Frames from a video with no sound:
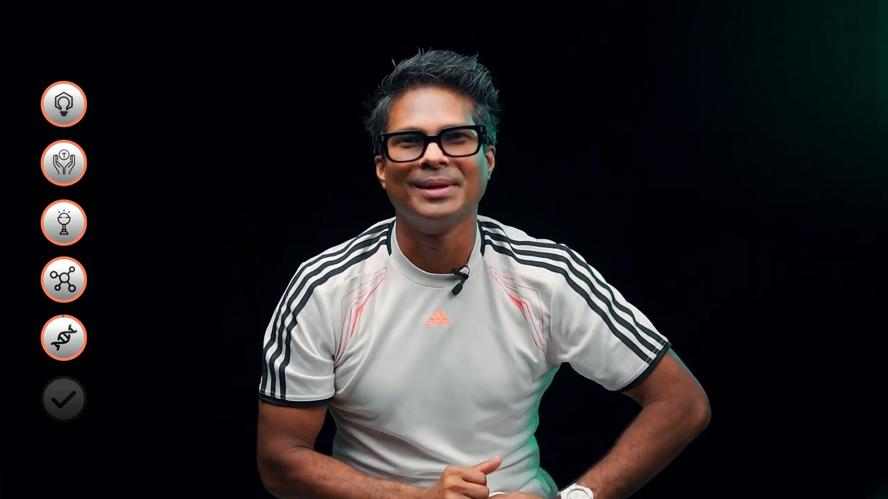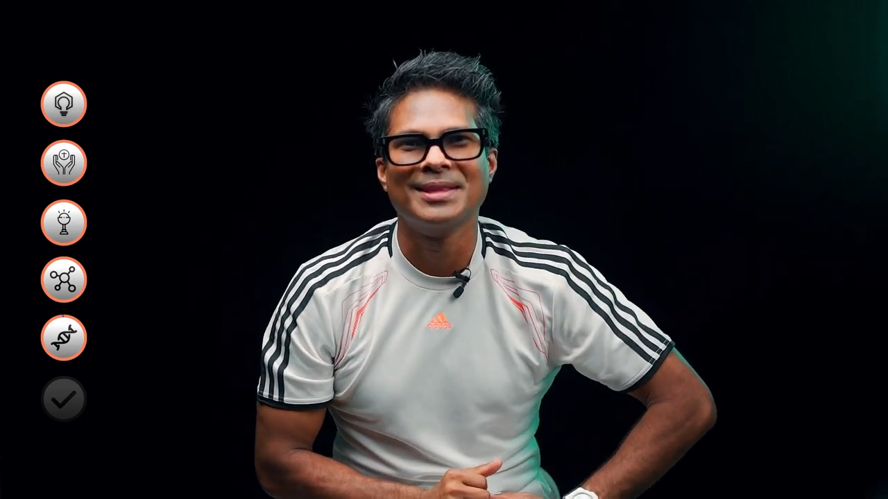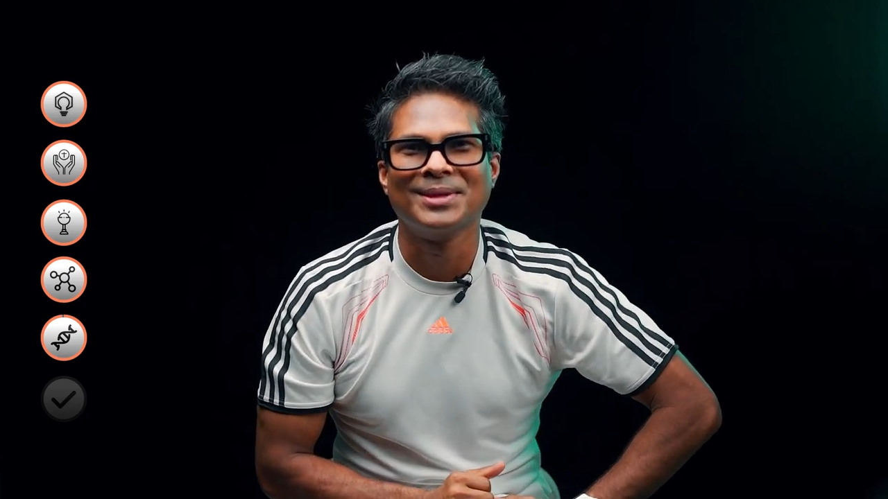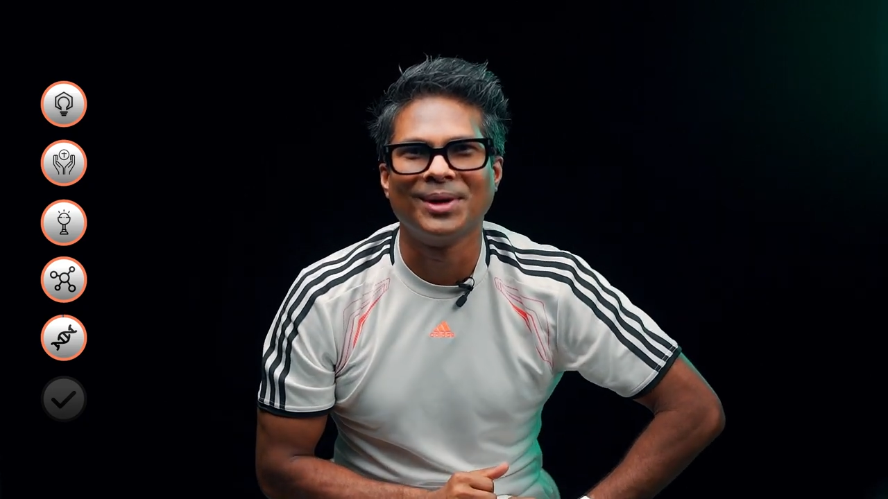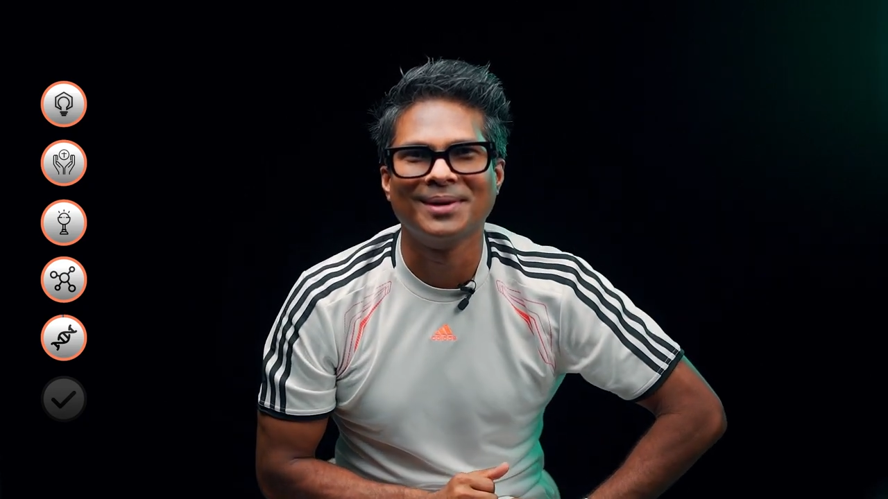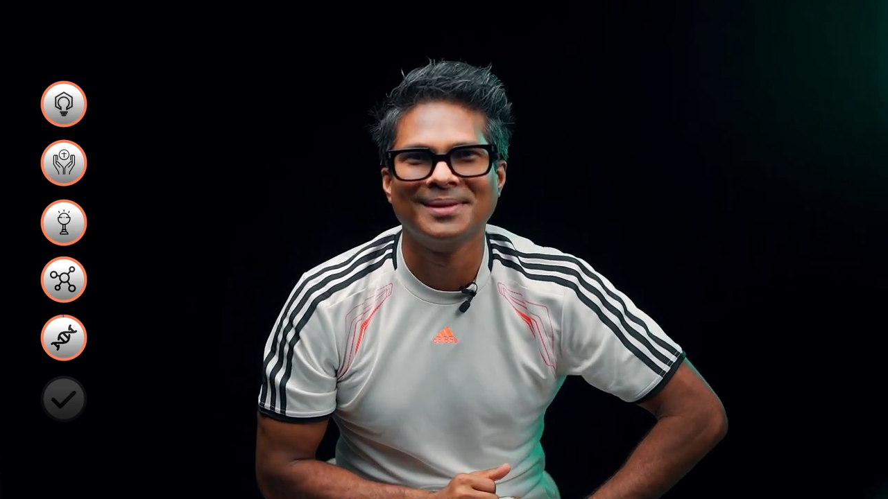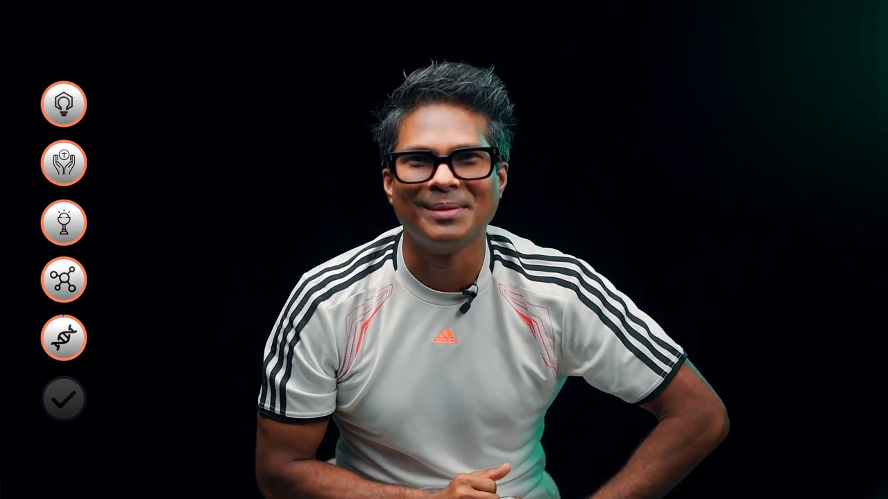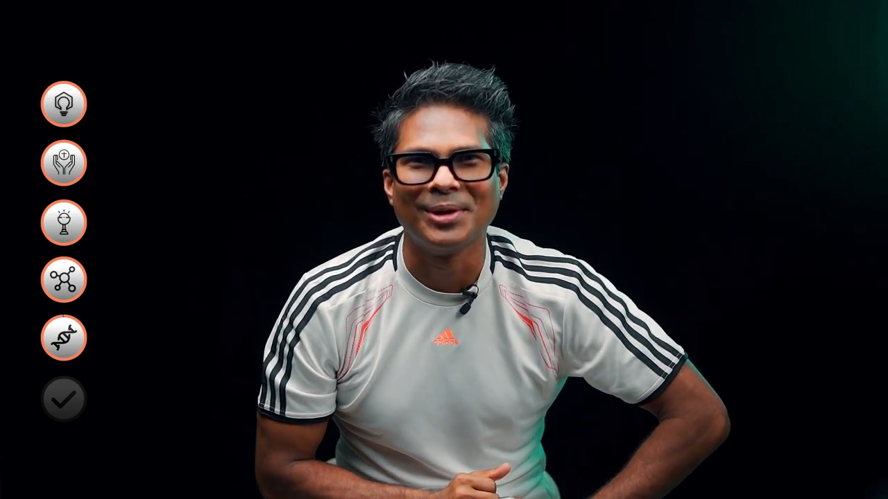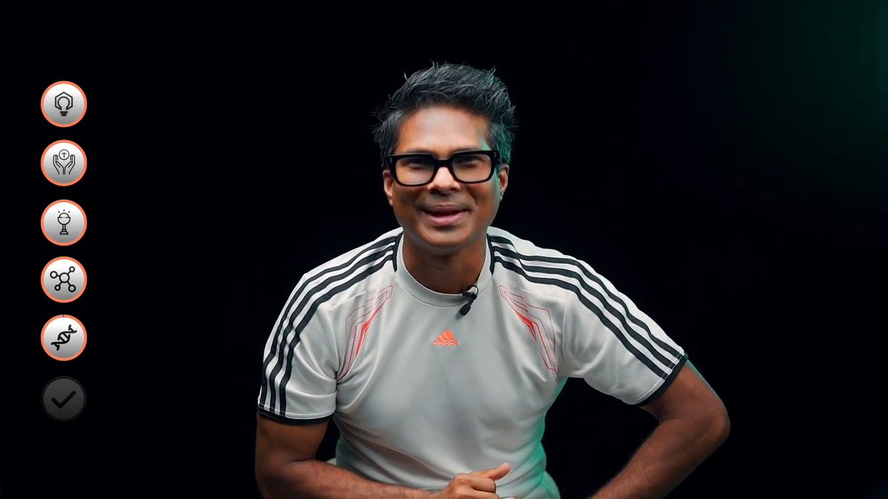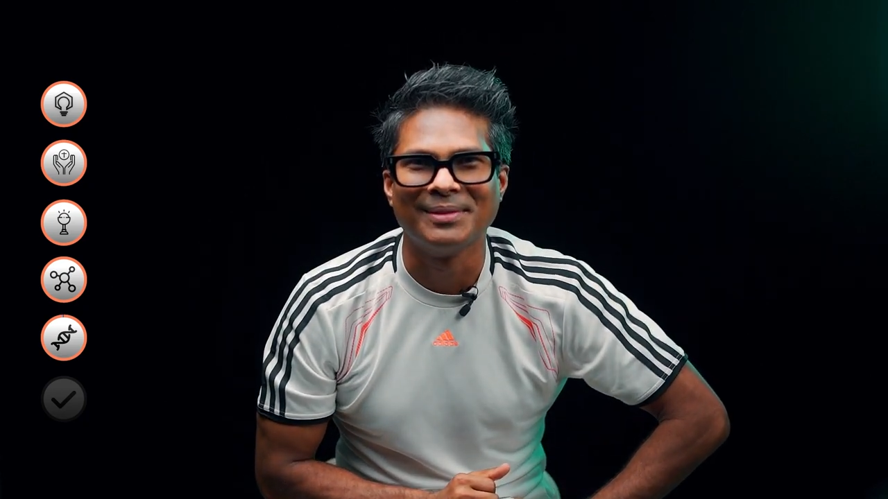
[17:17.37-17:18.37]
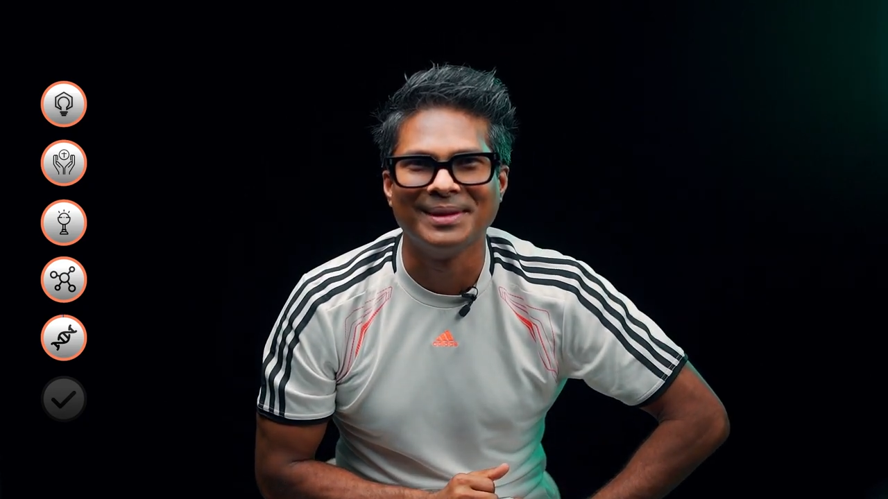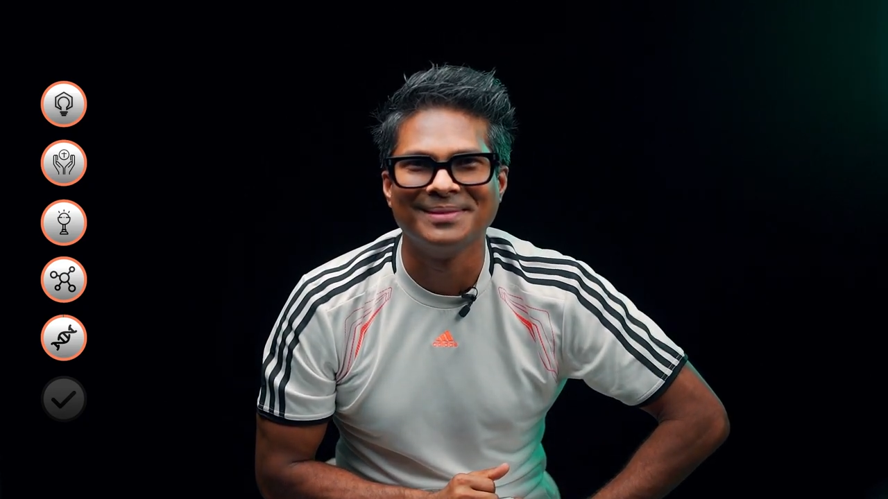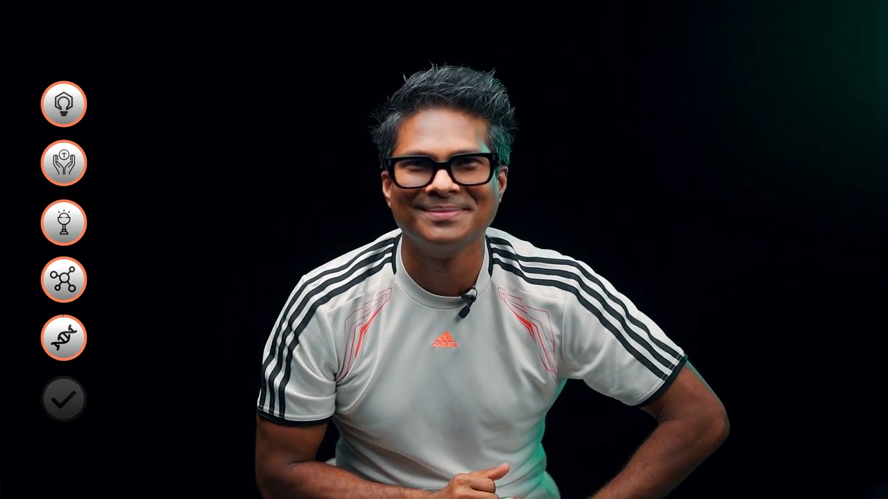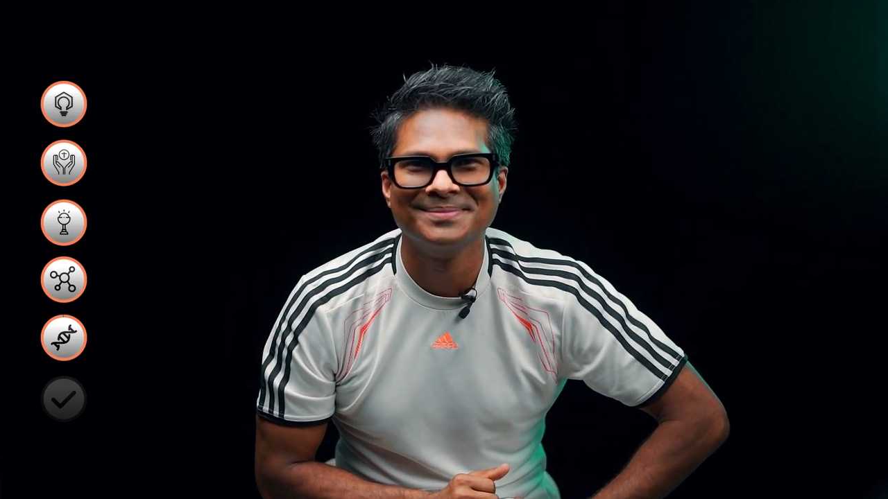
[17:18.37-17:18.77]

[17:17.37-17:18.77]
let's talk about heaven.